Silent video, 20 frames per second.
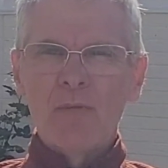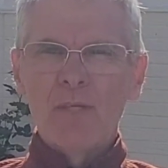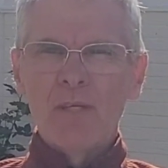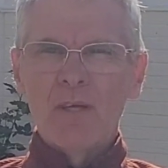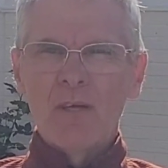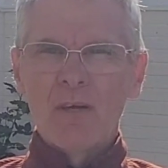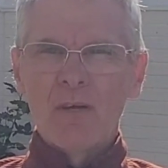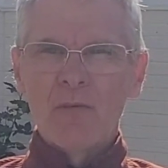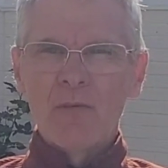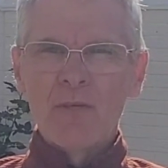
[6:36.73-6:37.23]
the
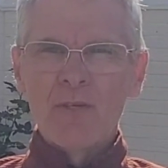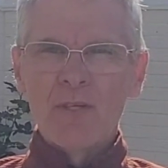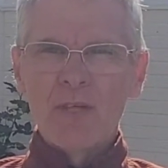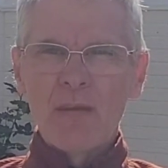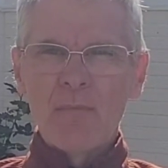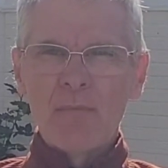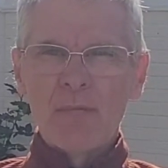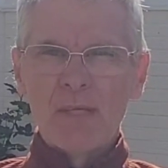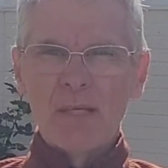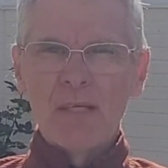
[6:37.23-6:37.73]
Iris
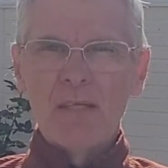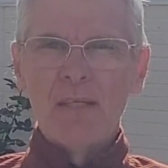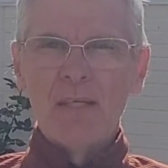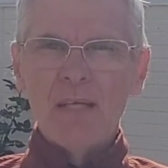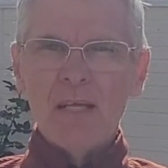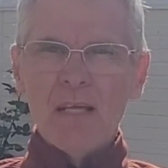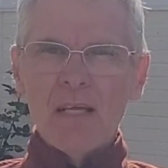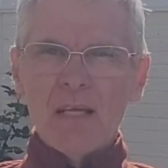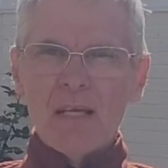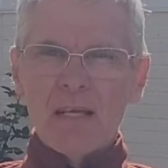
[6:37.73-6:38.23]
Nebula,
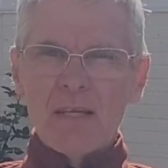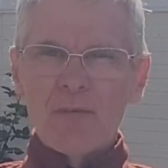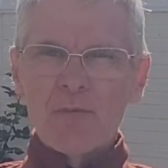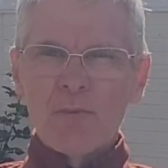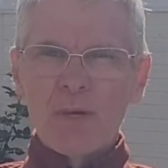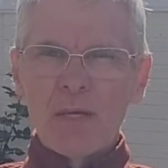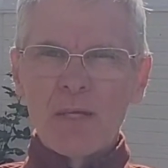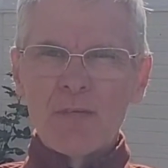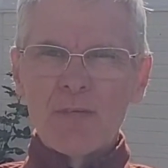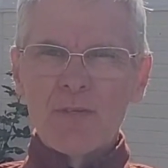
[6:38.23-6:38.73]
as
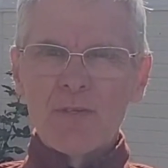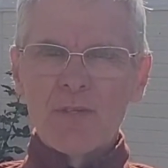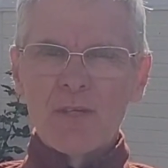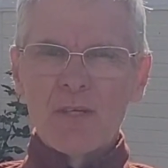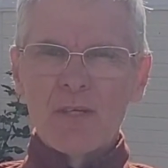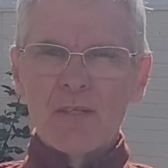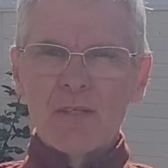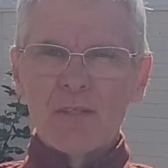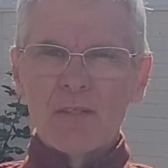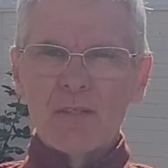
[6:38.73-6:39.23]
well as
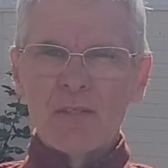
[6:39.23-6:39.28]
the